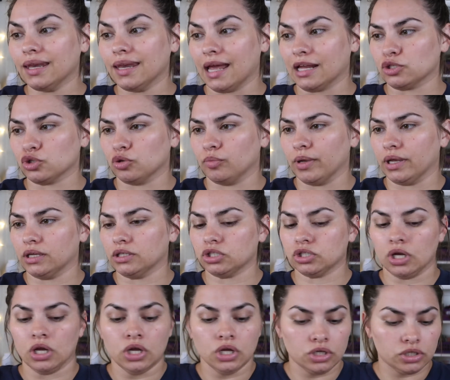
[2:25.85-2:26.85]
natural
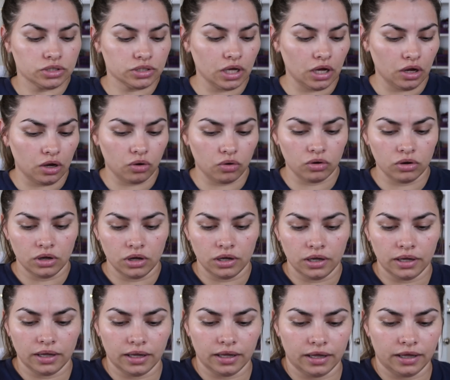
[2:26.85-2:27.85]
beige so
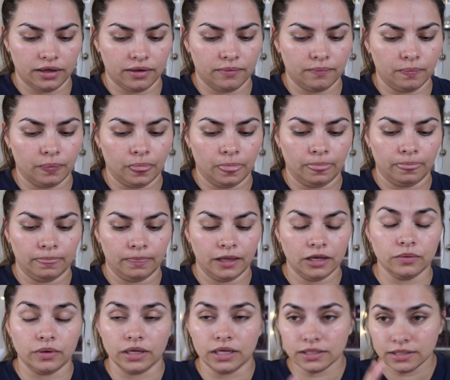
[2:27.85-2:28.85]
um
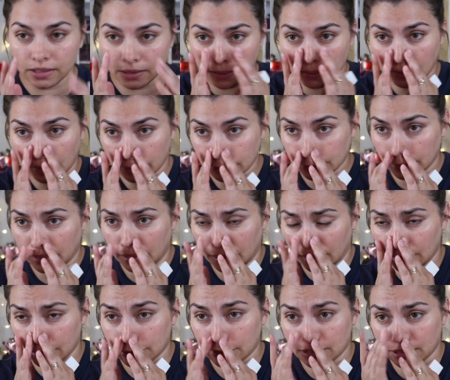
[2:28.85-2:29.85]
anyway he said that that's what
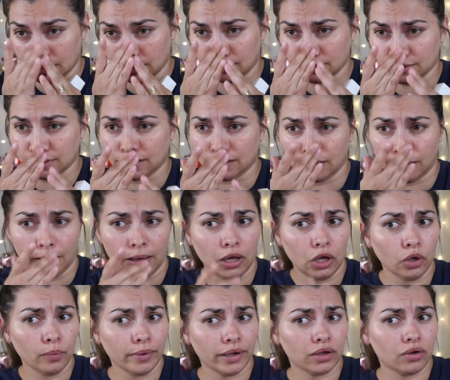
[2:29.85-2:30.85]
he uses and i was like
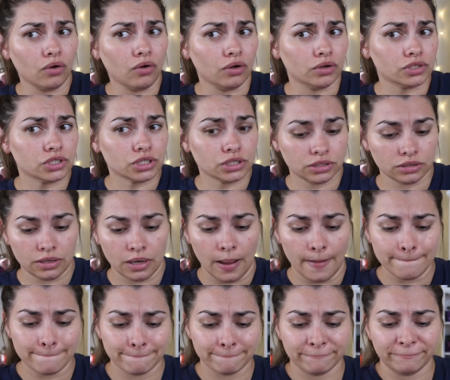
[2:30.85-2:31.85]
oh my gosh
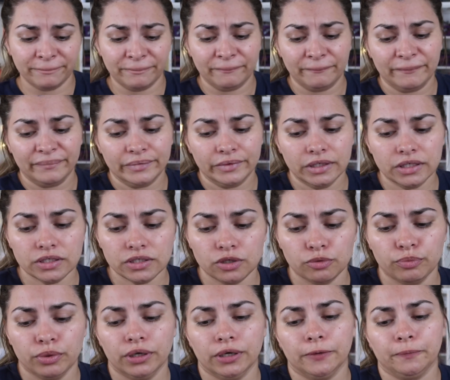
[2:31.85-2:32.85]
looks
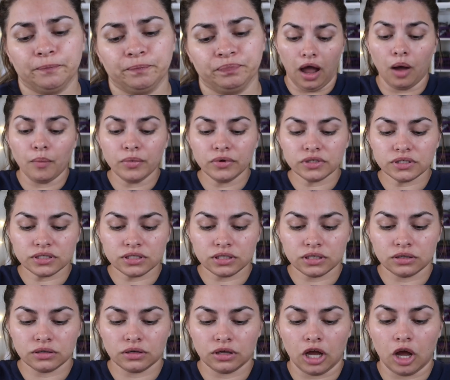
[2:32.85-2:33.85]
so pretty
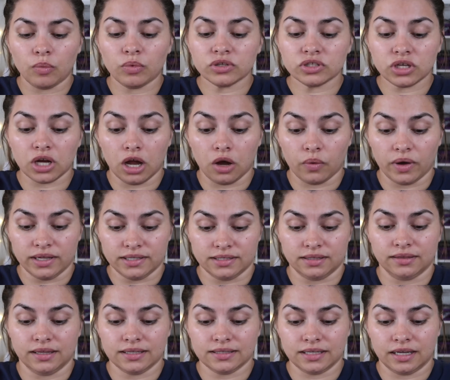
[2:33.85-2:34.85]
almost almost always
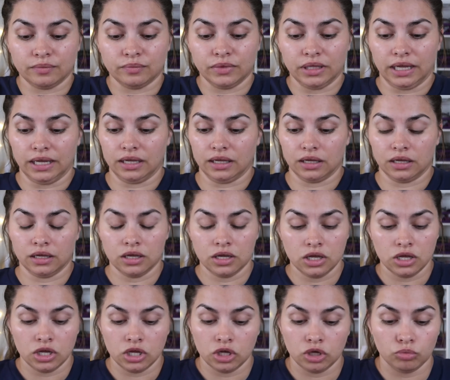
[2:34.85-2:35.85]
unless i'm like
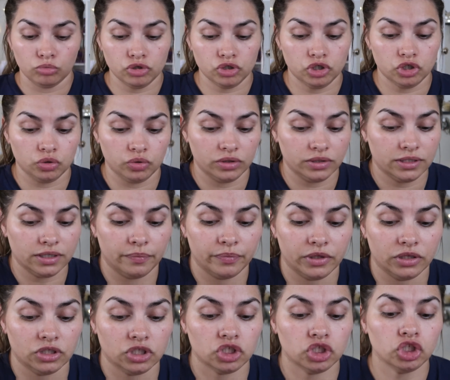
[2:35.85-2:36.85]
doing
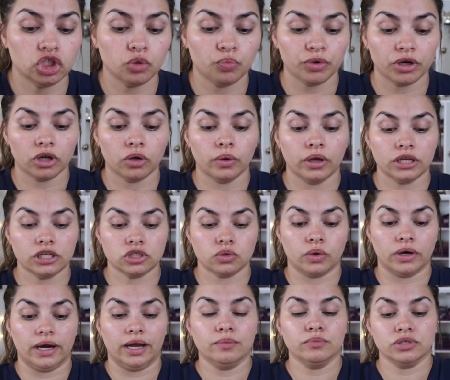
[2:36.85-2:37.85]
something super quick to
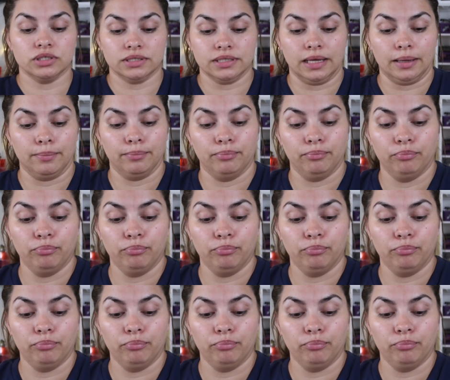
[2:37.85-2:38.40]
where i'm just like